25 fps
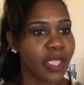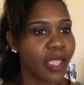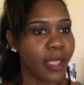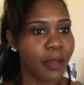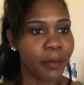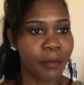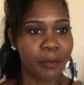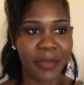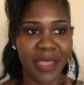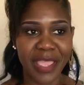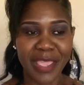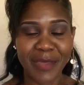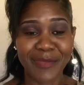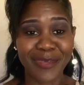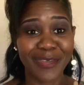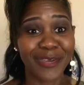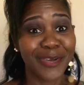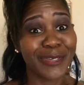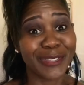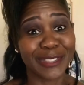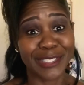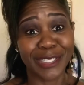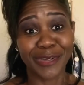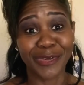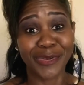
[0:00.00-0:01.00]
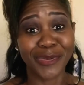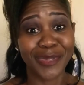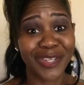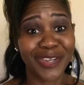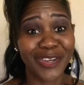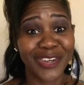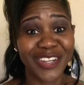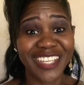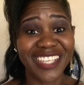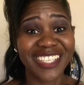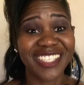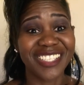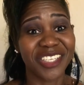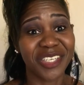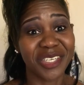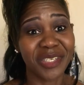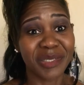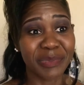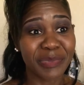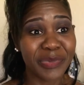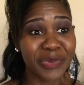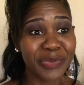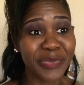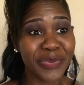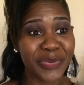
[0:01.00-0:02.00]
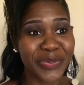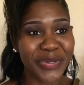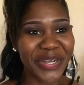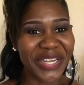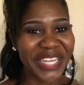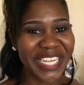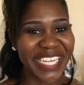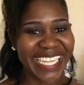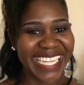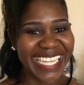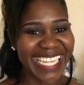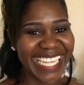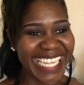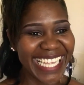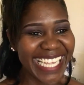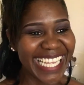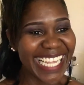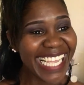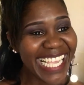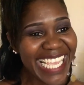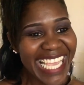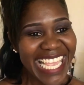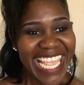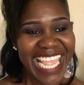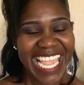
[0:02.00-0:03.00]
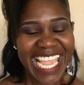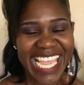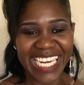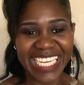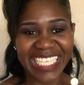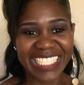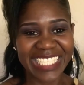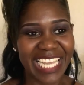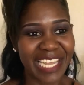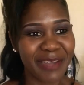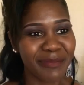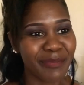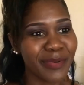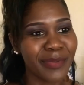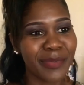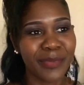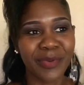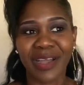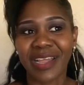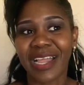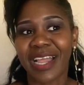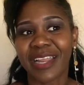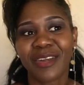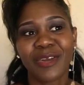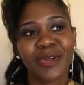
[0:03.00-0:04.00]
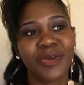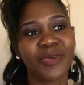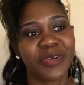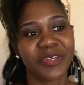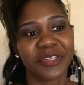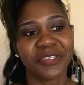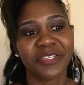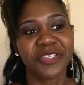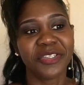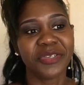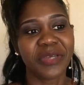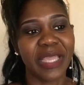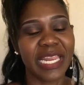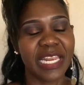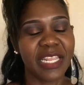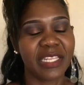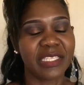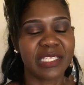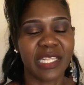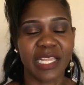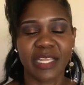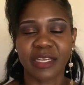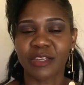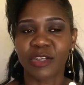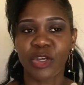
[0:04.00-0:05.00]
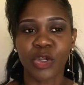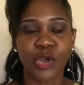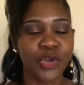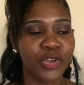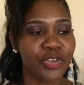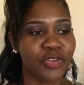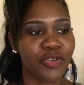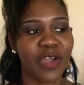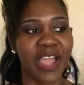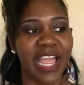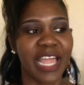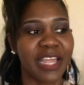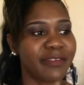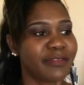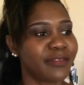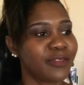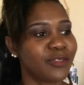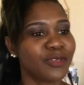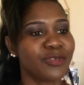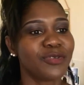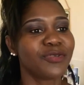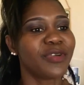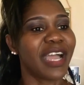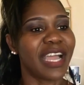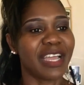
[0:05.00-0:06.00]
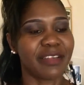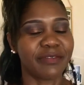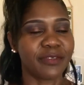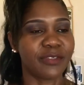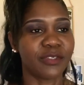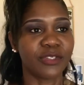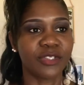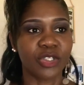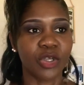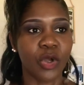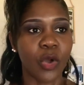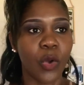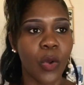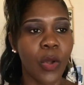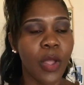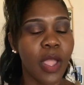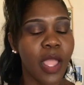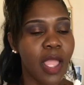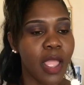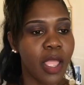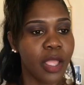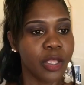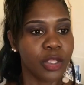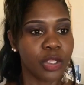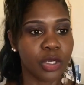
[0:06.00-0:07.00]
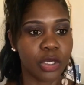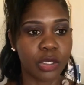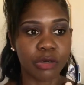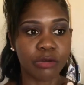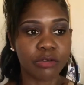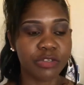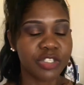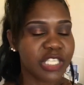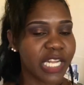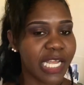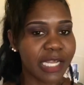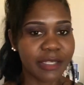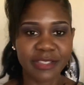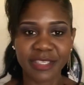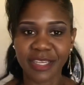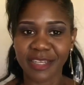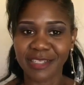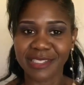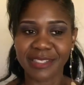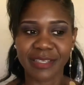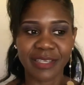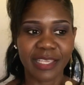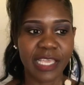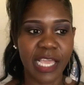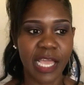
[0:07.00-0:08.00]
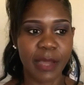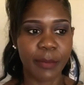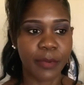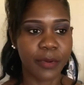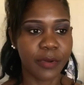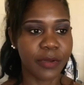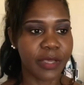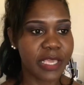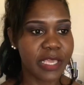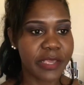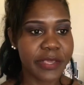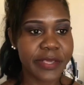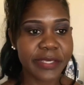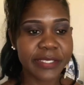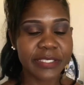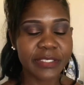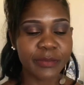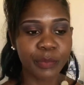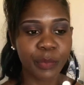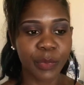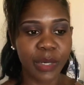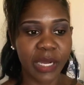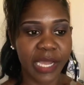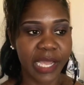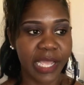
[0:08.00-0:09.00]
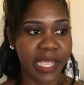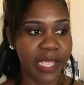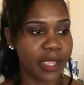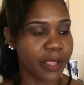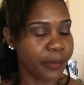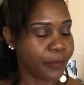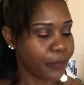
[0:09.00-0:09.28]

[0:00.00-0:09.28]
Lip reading: baby, oh sorry, we call each other boo boo. And I was like, boo boo, I don't want to do it. And he's like, no, you have to. So, you know, shout out to Gabo. He's my